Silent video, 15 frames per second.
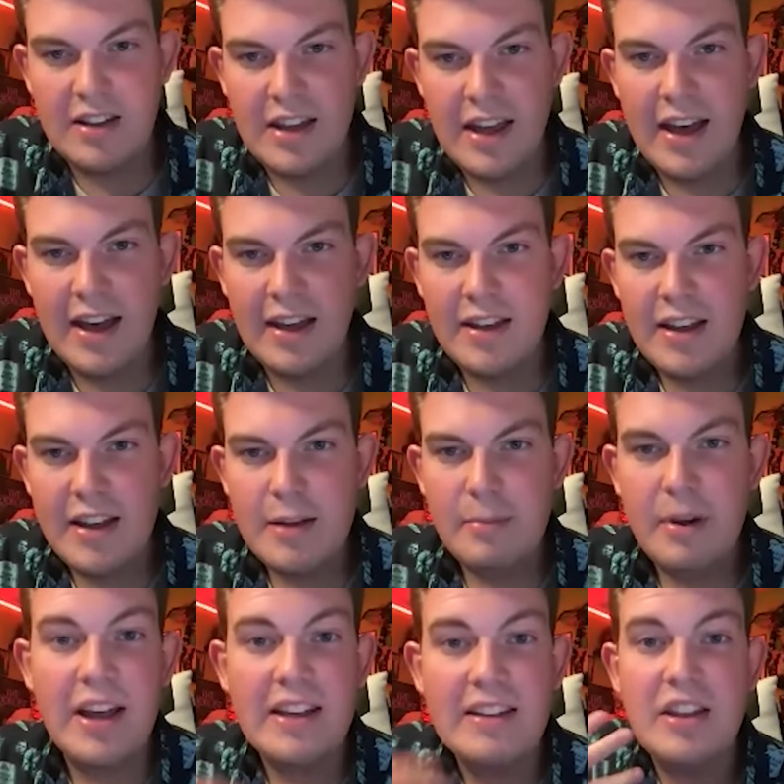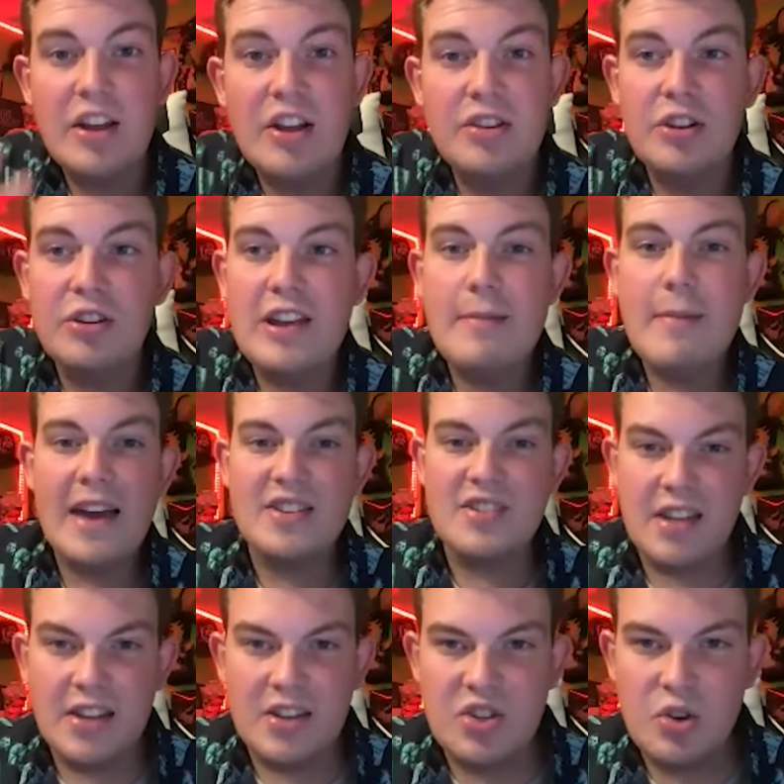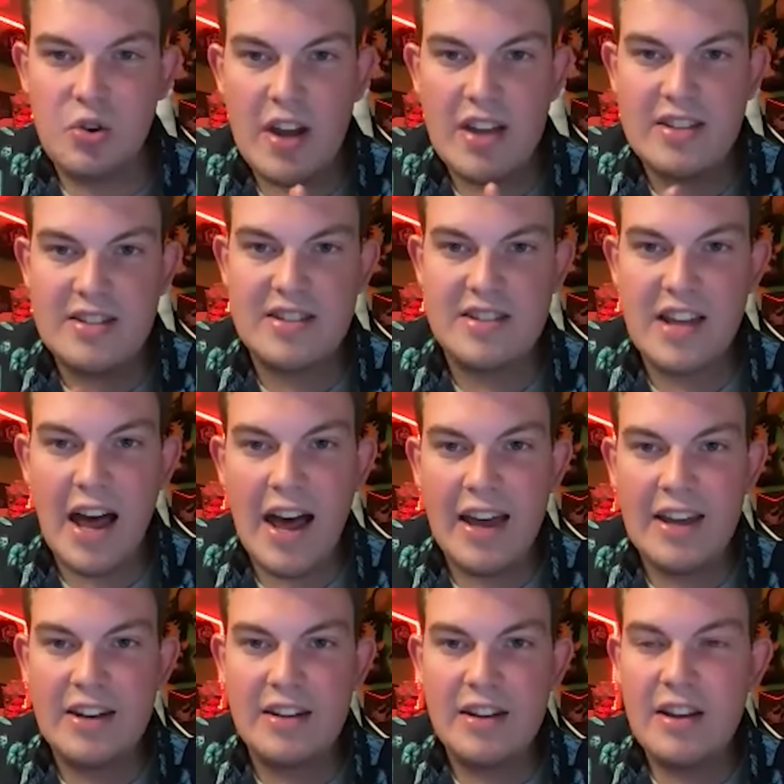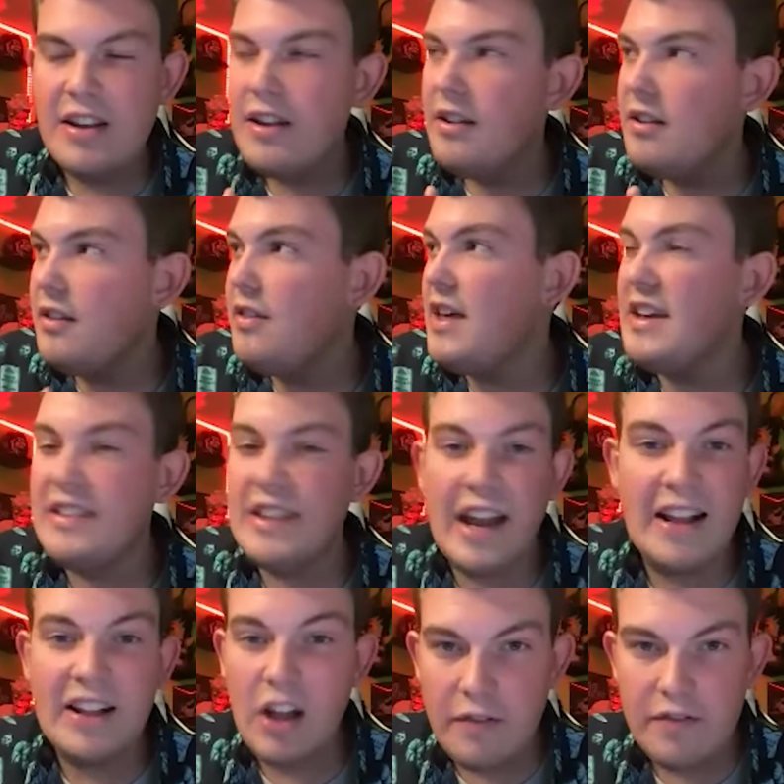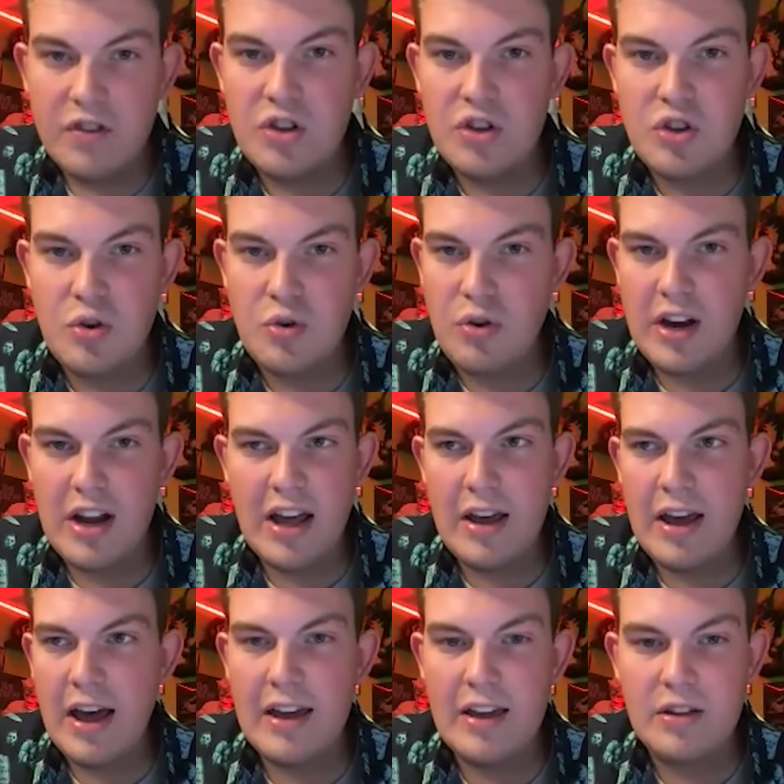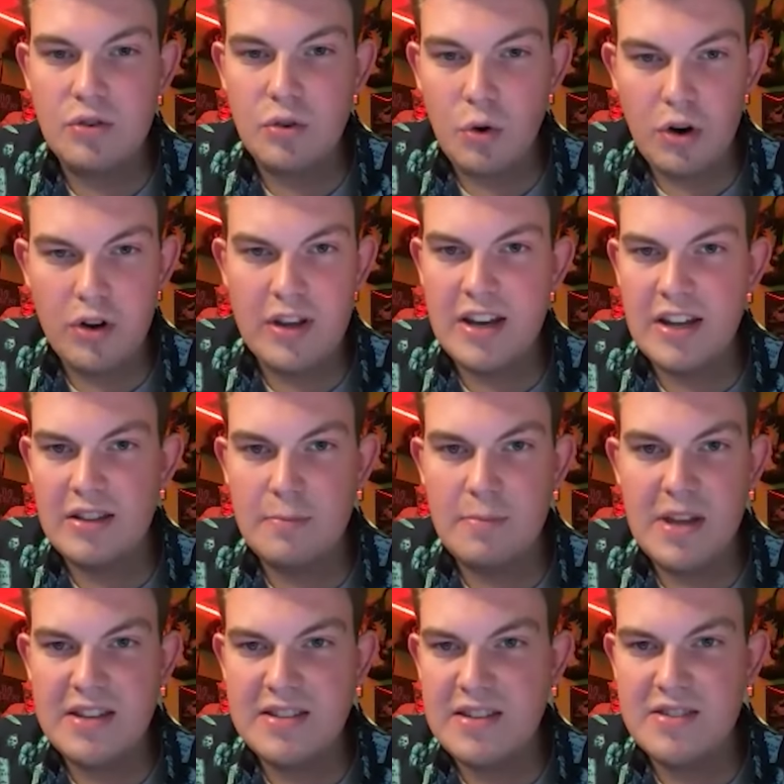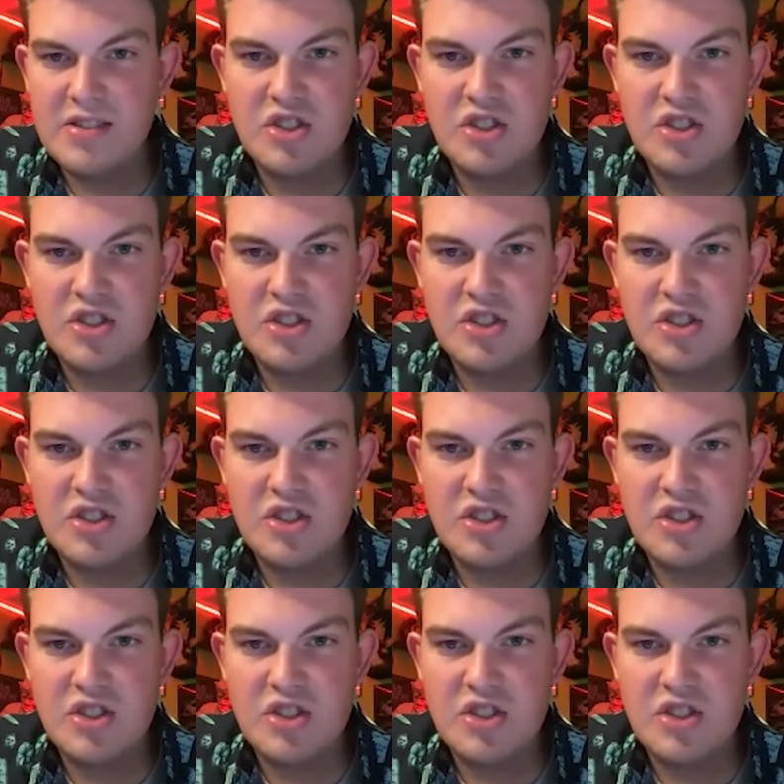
Yeah, but like the the Lemax thing is a great side thing that I love to do, and I, I adore getting the pieces and